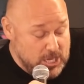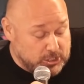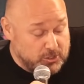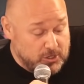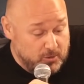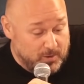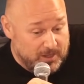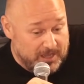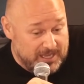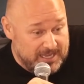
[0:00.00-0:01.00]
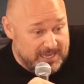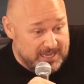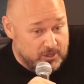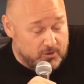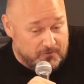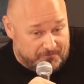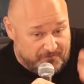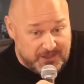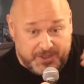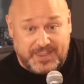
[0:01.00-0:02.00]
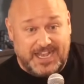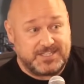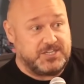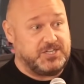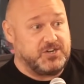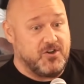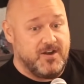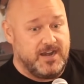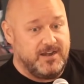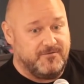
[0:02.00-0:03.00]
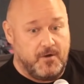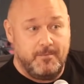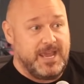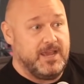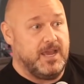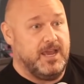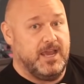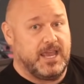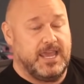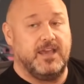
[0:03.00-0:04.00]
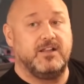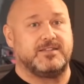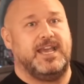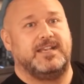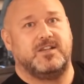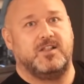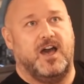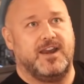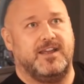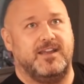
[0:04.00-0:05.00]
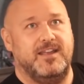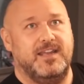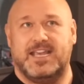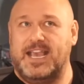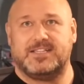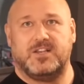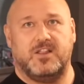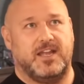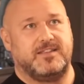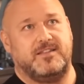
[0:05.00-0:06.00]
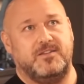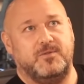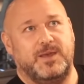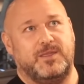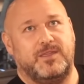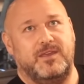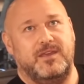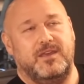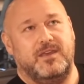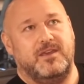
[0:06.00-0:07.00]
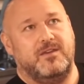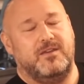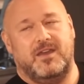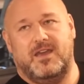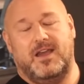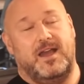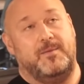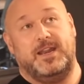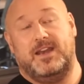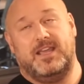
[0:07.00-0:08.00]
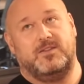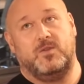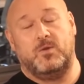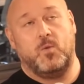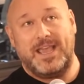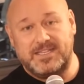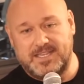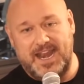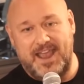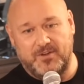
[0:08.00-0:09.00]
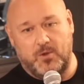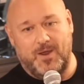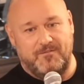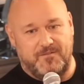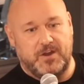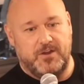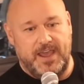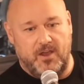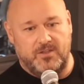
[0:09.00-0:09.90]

So you feel that that's a deterrent. For me, guilt has a lot to do with, in ways that I haven't quite figured out.